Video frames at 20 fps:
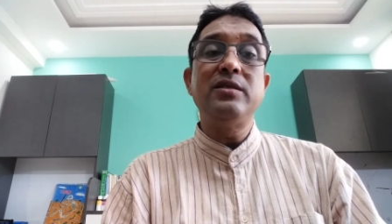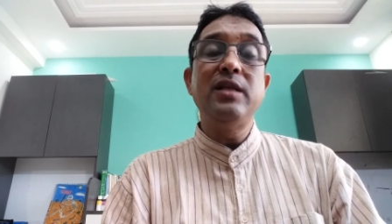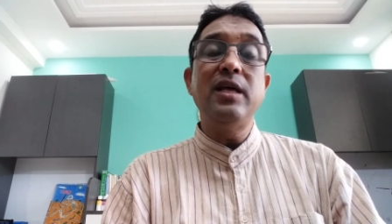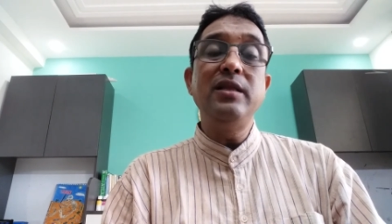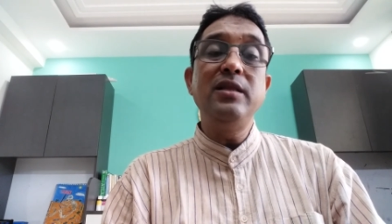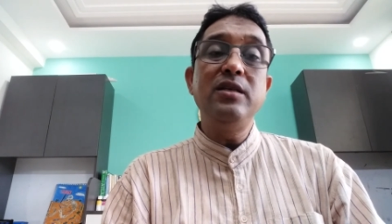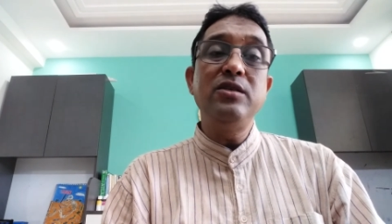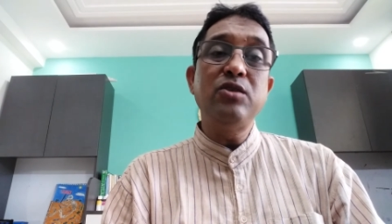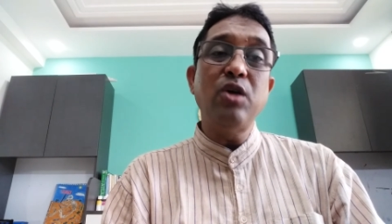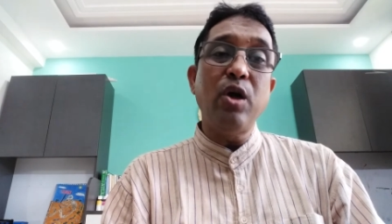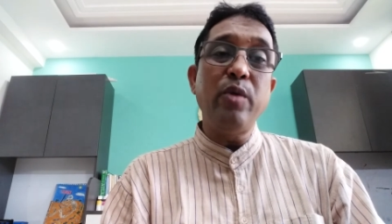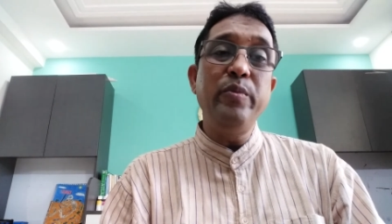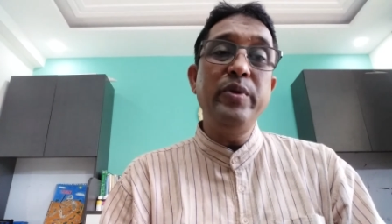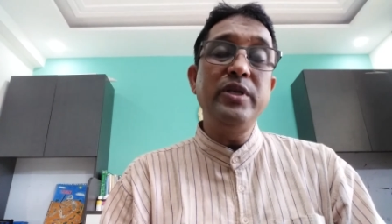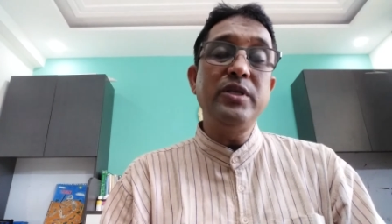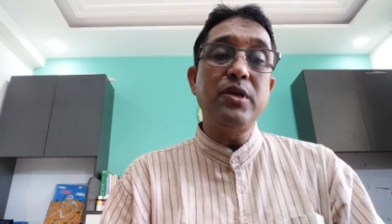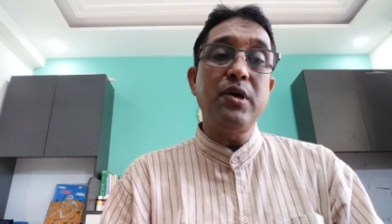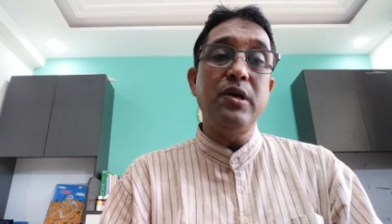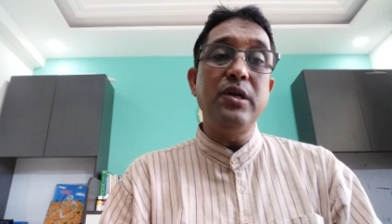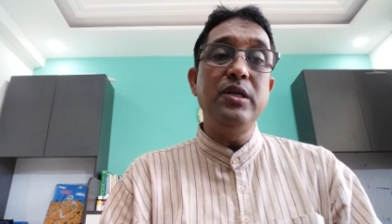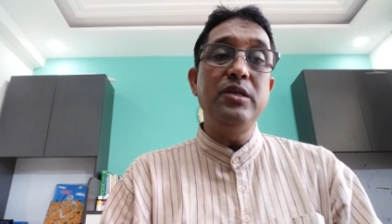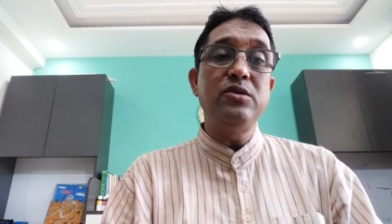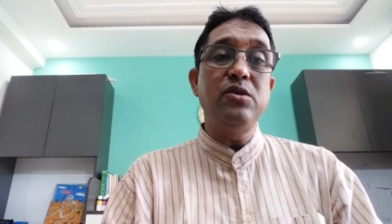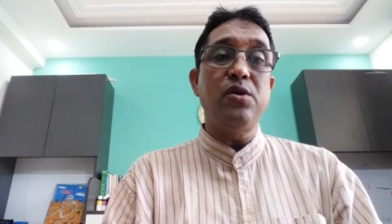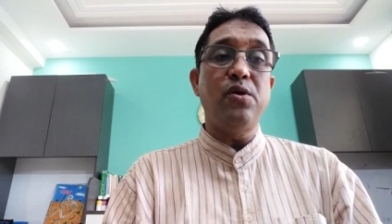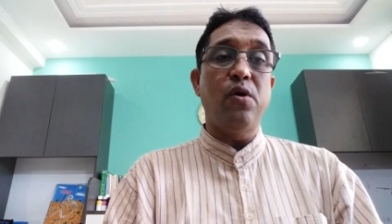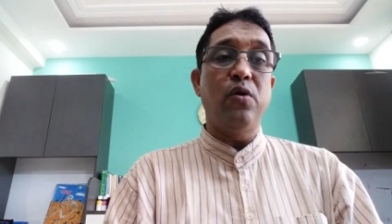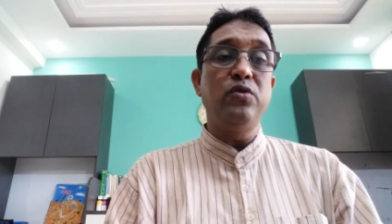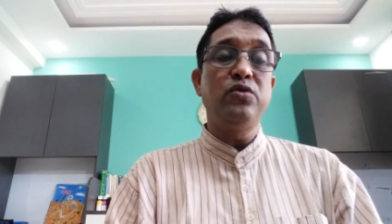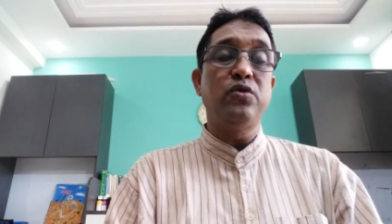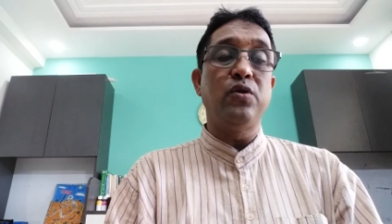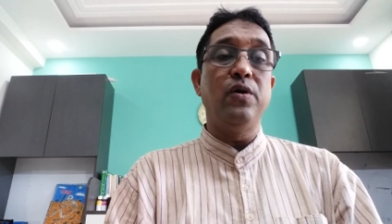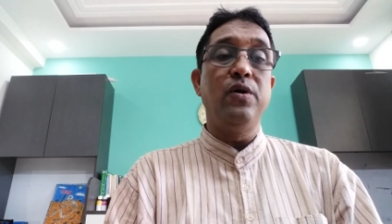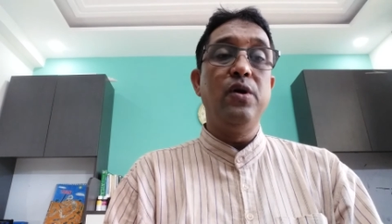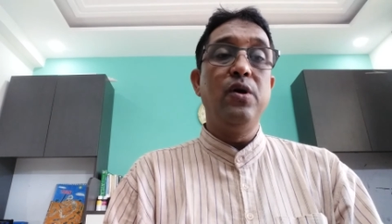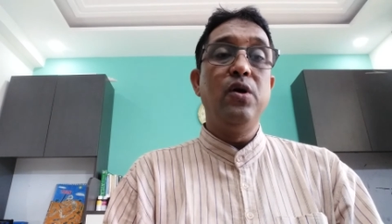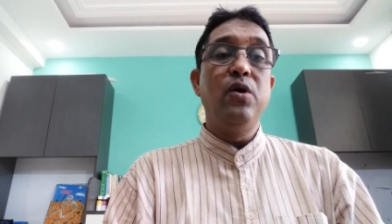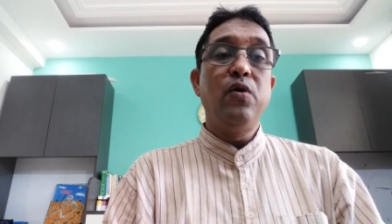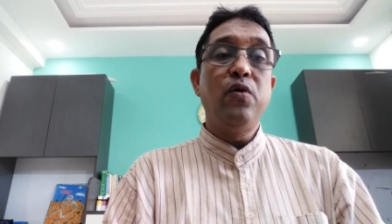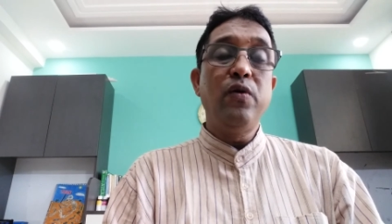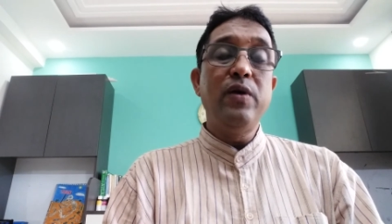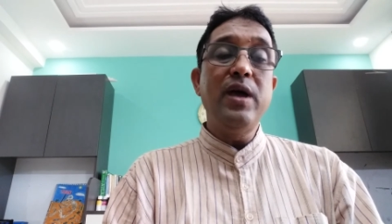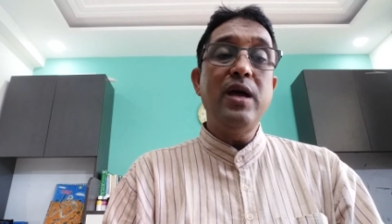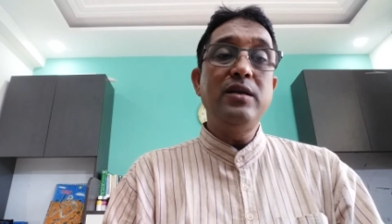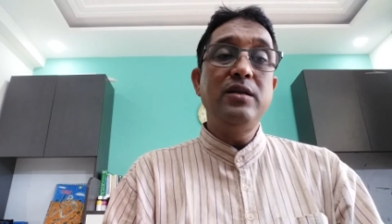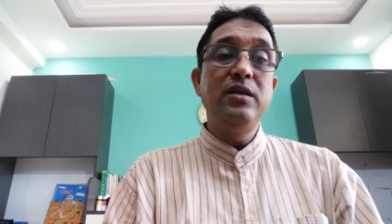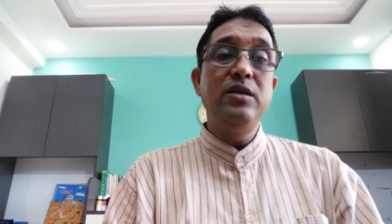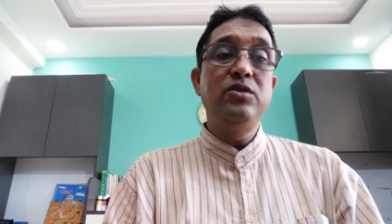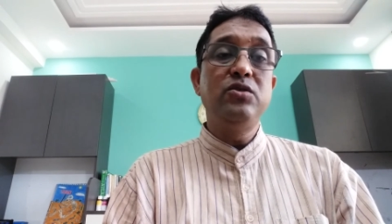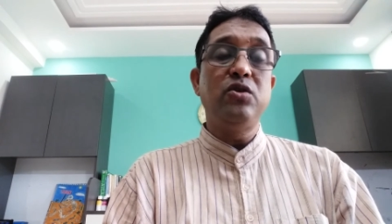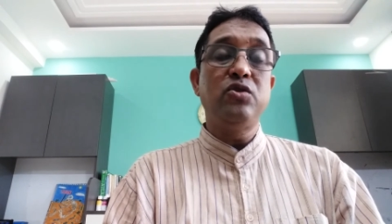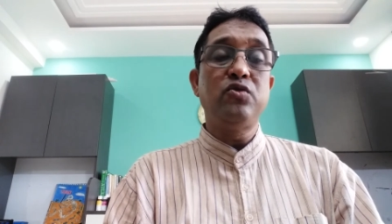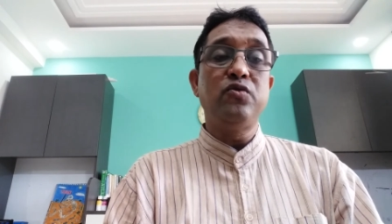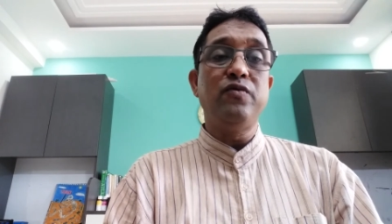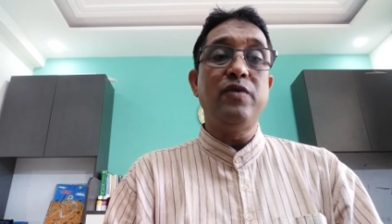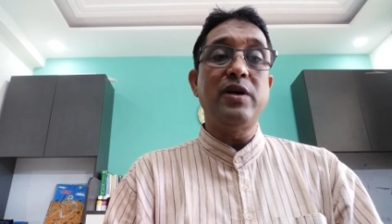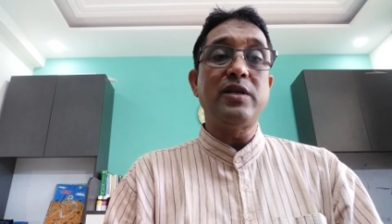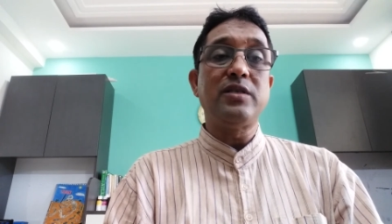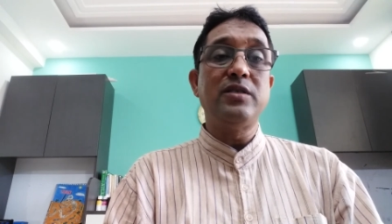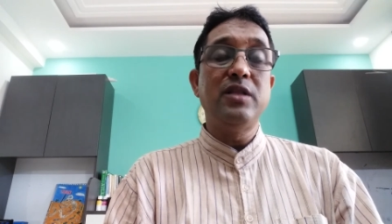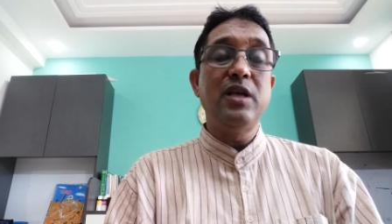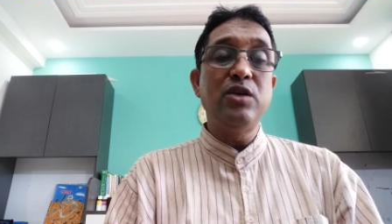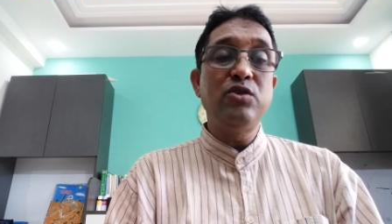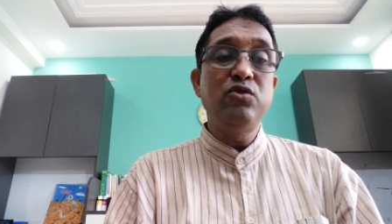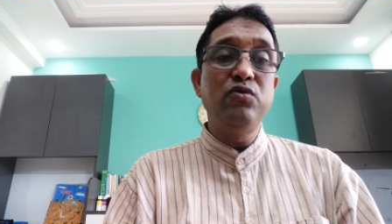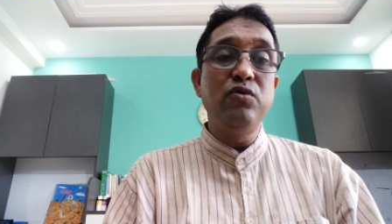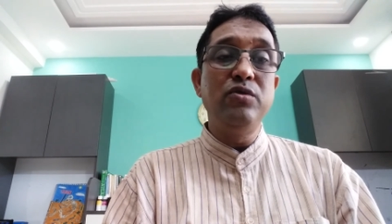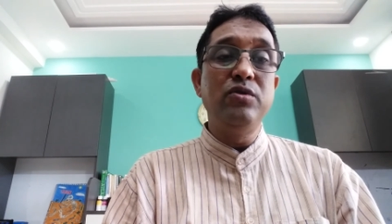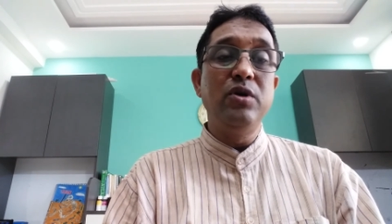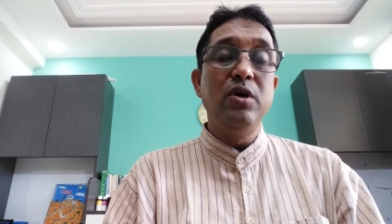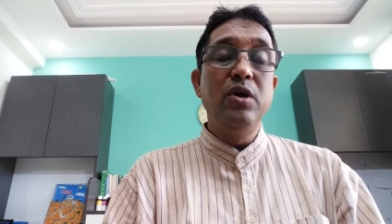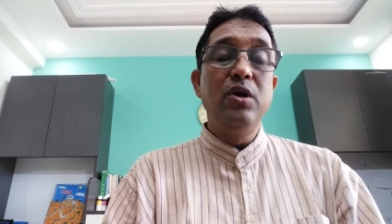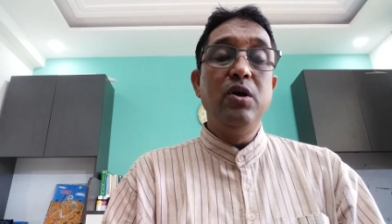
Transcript: Then the service condition also, where teachers work, they should